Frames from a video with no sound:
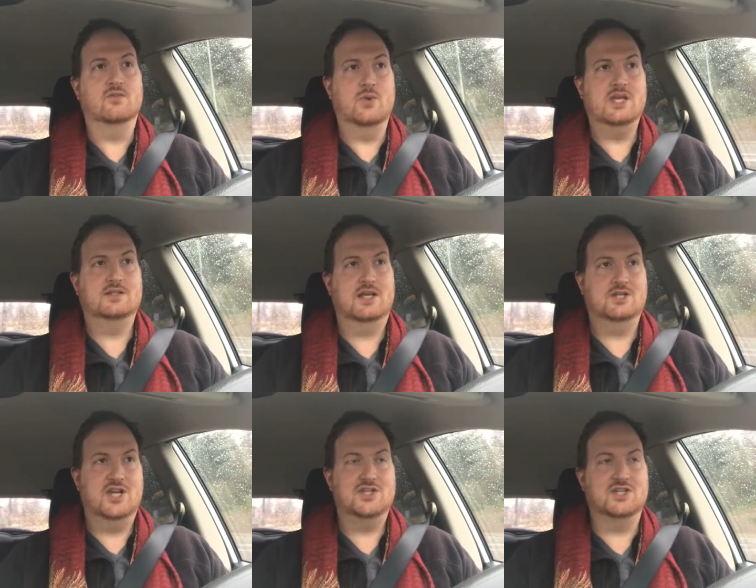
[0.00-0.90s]
of weak
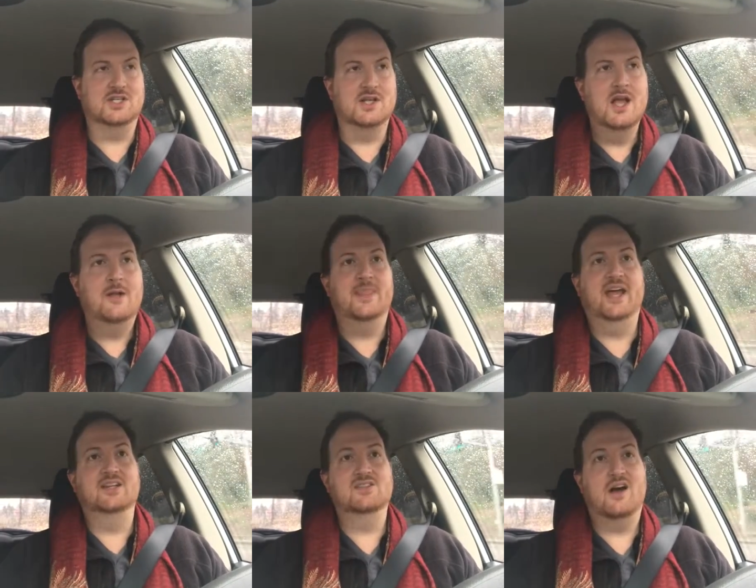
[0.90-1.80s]
digestion
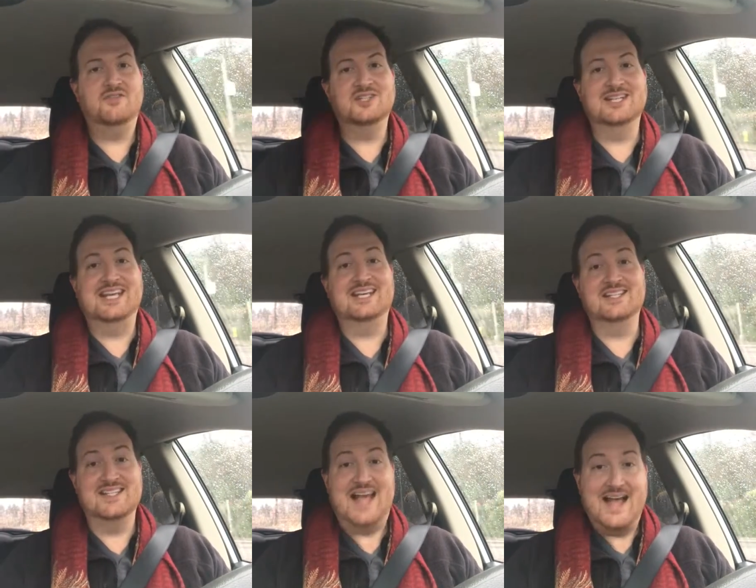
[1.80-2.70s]
that is often
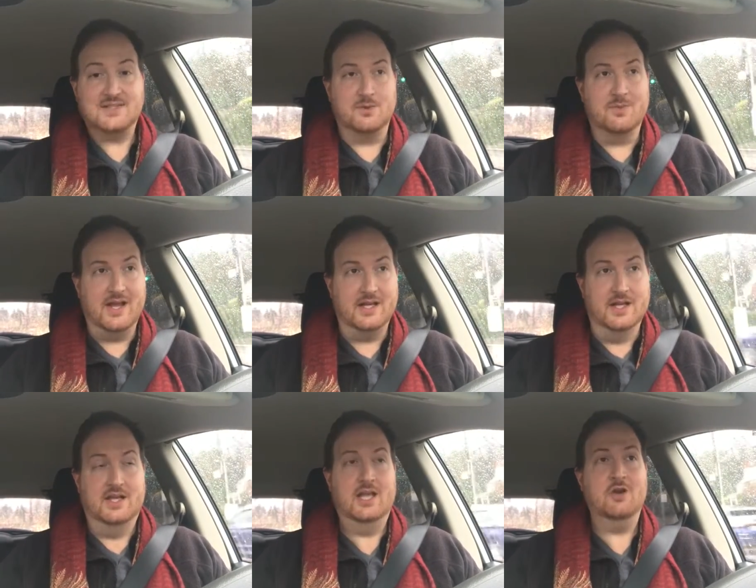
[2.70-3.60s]
exacerbated,
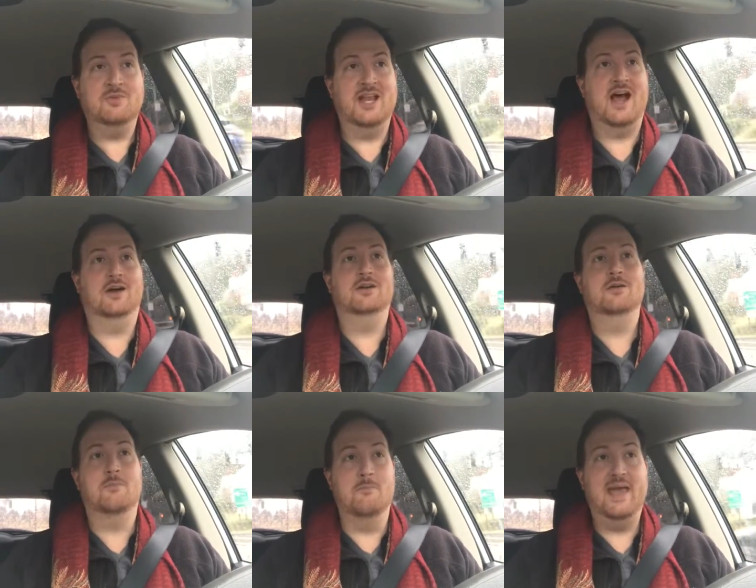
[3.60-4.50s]
hear me now,
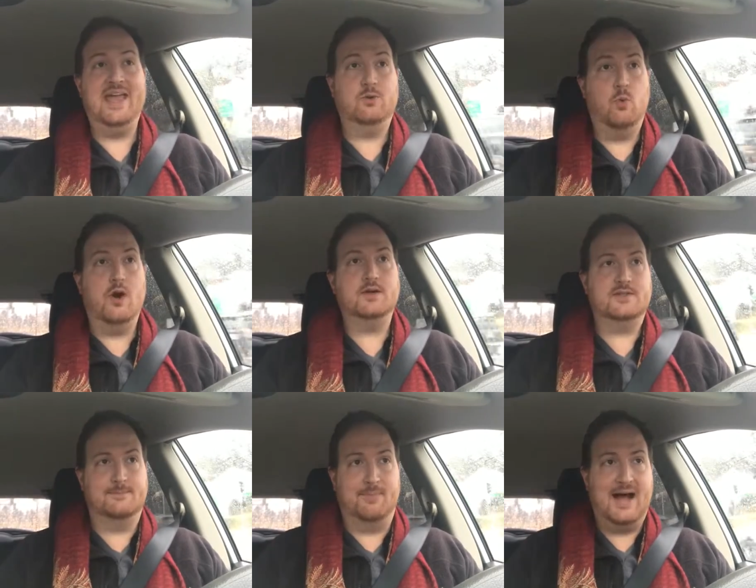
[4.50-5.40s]
made
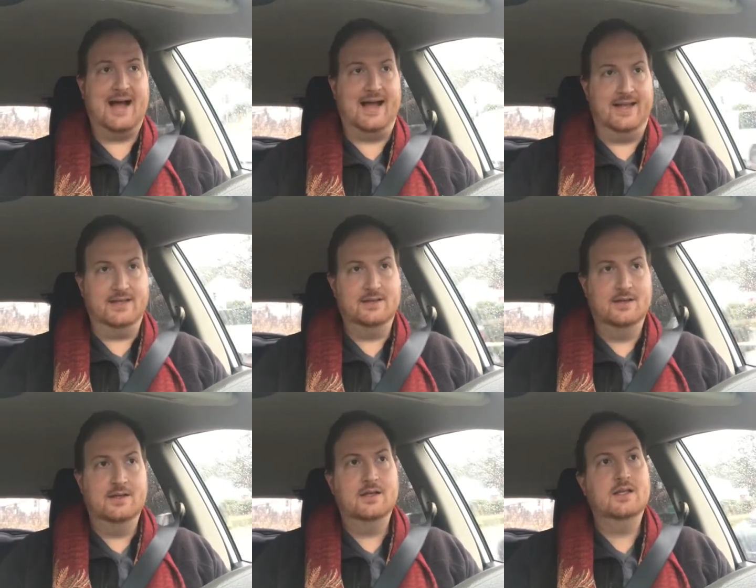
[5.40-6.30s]
worse by
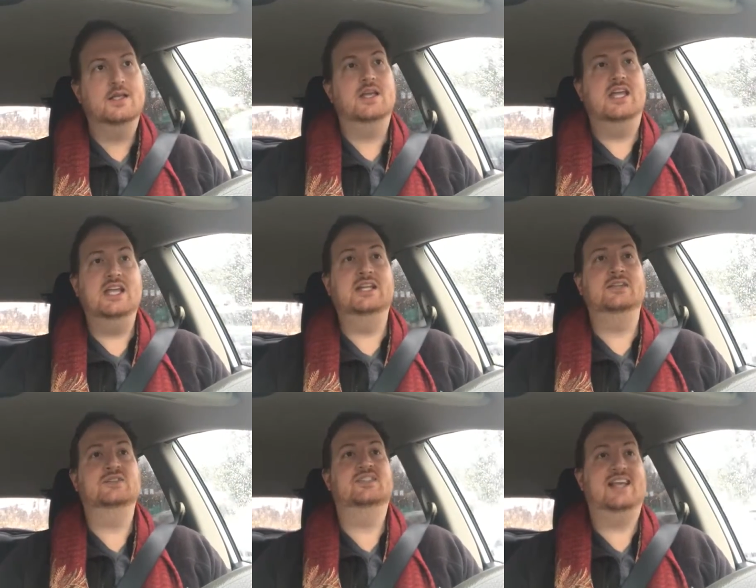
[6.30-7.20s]

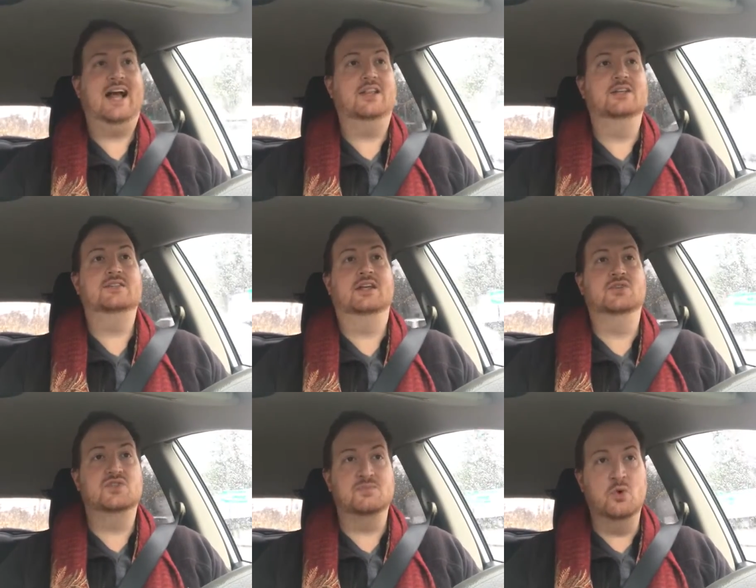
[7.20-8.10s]
eating salads and
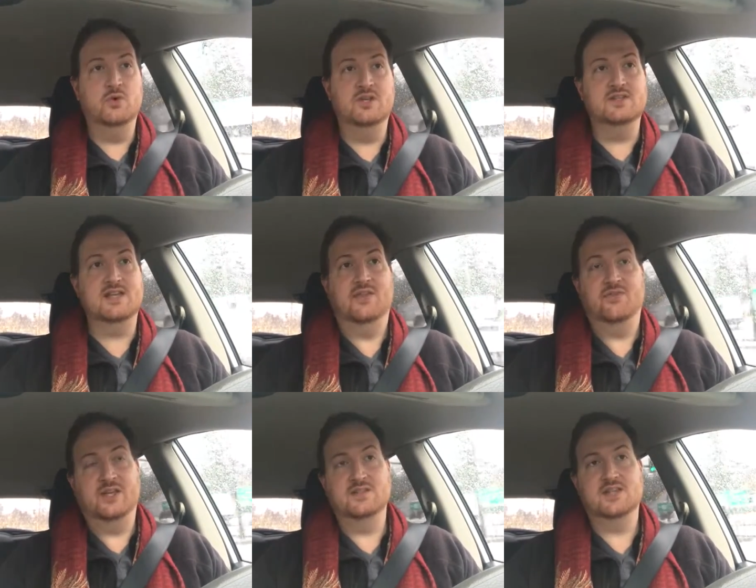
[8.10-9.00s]
smoothies and
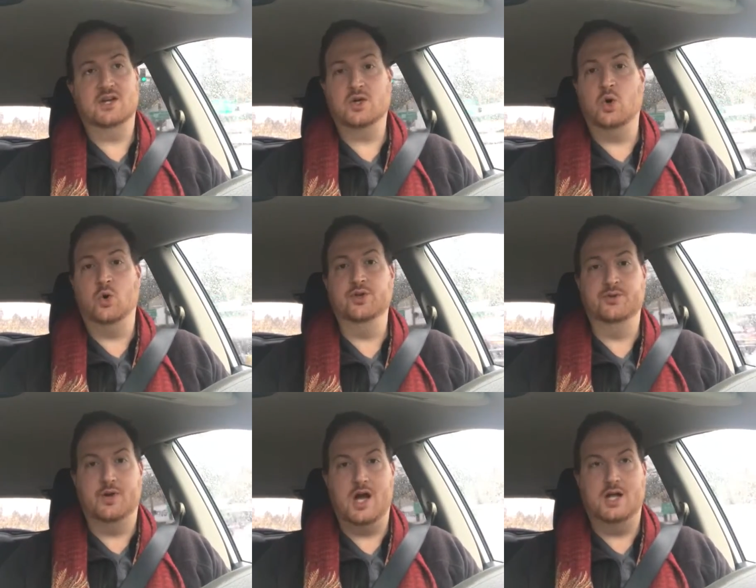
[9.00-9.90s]
things that are cold
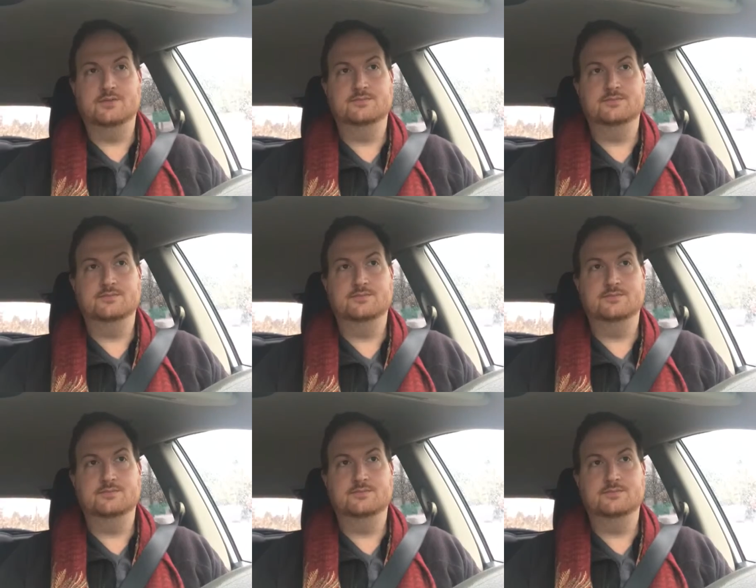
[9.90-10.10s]
and raw.